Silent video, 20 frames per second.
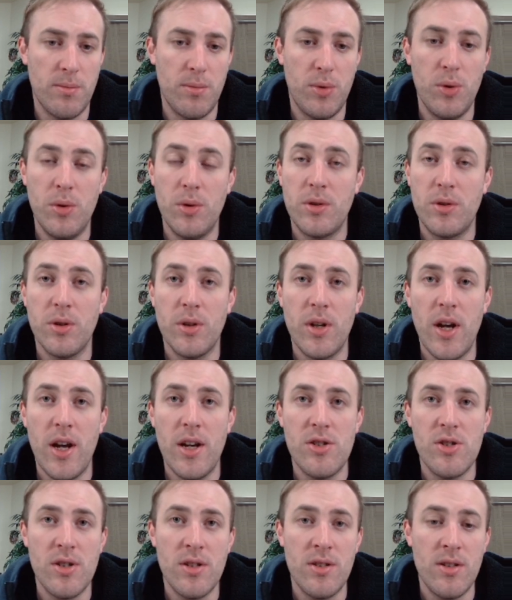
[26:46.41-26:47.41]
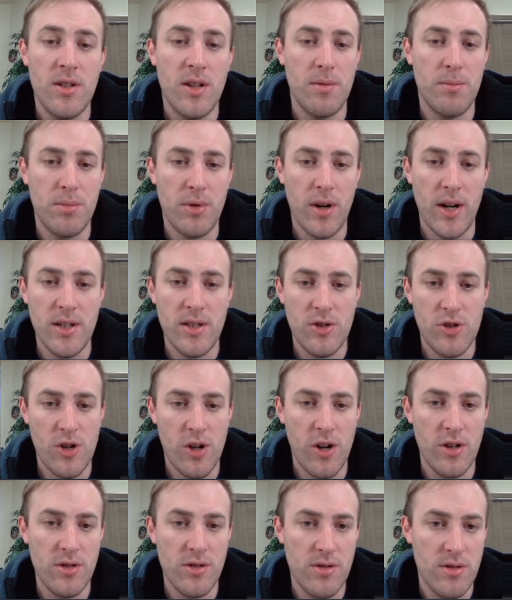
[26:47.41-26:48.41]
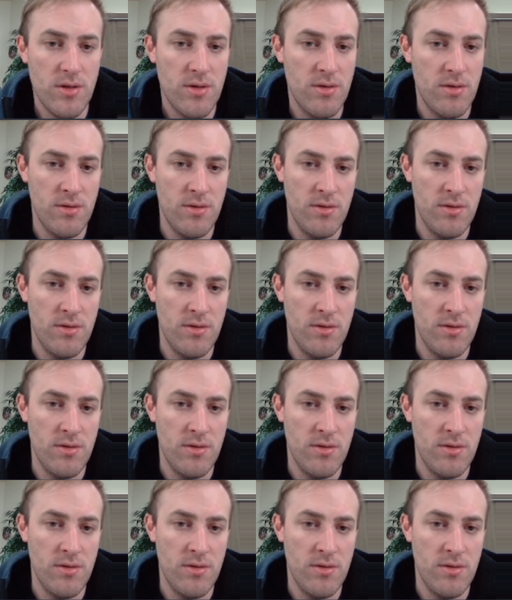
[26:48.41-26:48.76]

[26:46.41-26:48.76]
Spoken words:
pool creation and price charts.